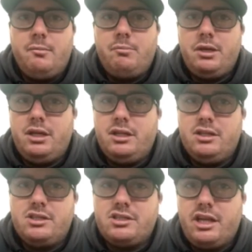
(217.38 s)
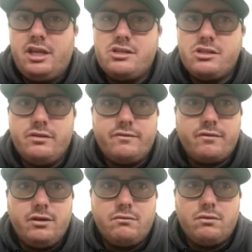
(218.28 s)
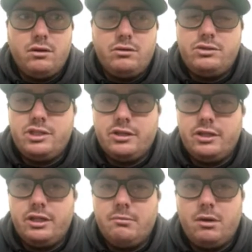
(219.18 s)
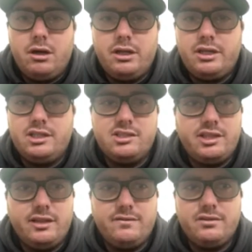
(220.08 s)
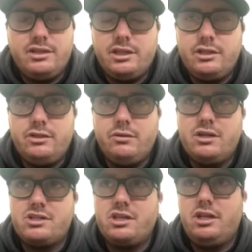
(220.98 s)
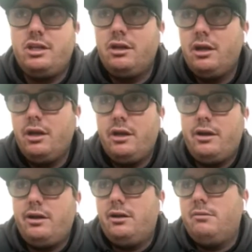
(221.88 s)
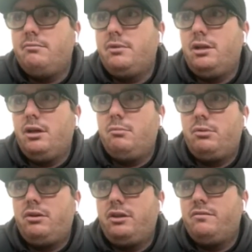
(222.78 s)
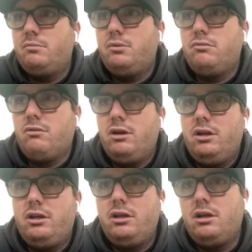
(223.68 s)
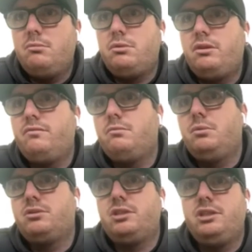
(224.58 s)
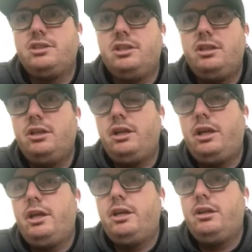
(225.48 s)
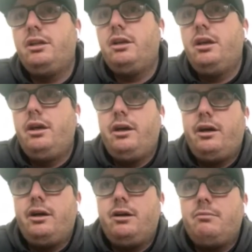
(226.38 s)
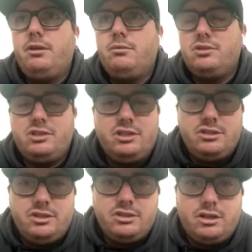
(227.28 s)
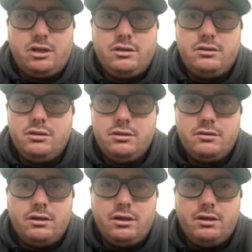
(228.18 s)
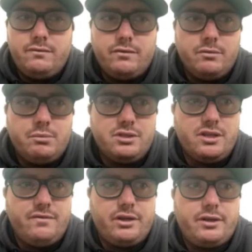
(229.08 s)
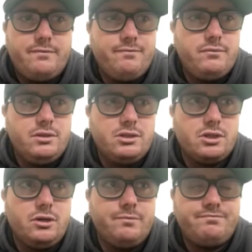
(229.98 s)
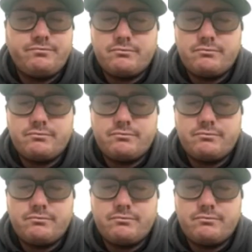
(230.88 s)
being in the stands in the front row, cheering them on against Stanford and USC. An unbelievable run, an unbelievable season. And it was just the start for Pacific. So